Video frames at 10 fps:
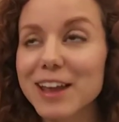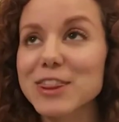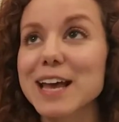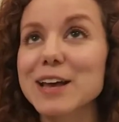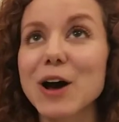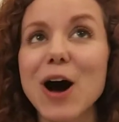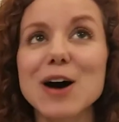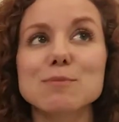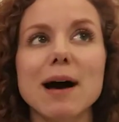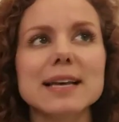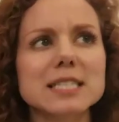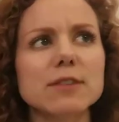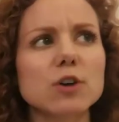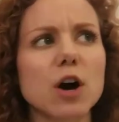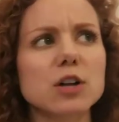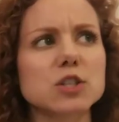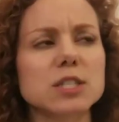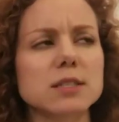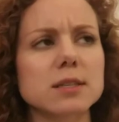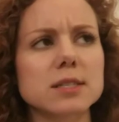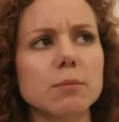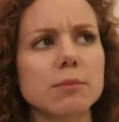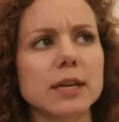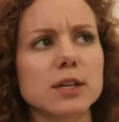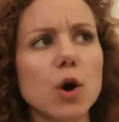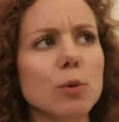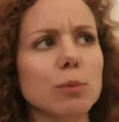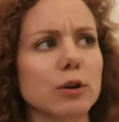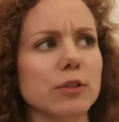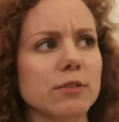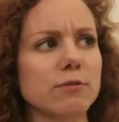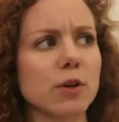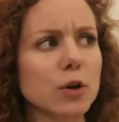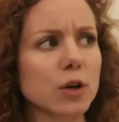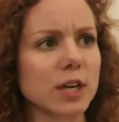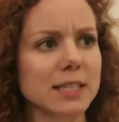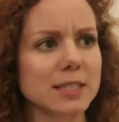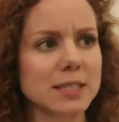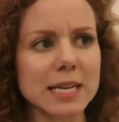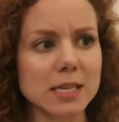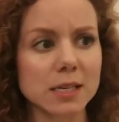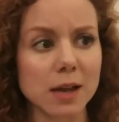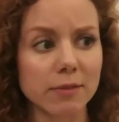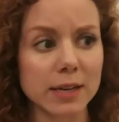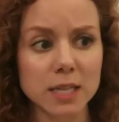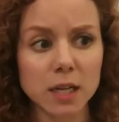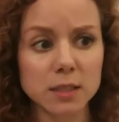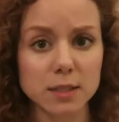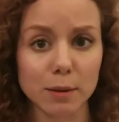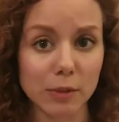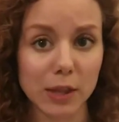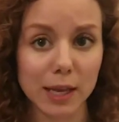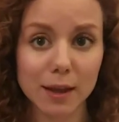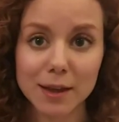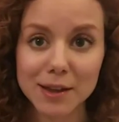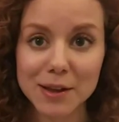Thank God my self consciousness is something nobler than vulgar conceit in having done something.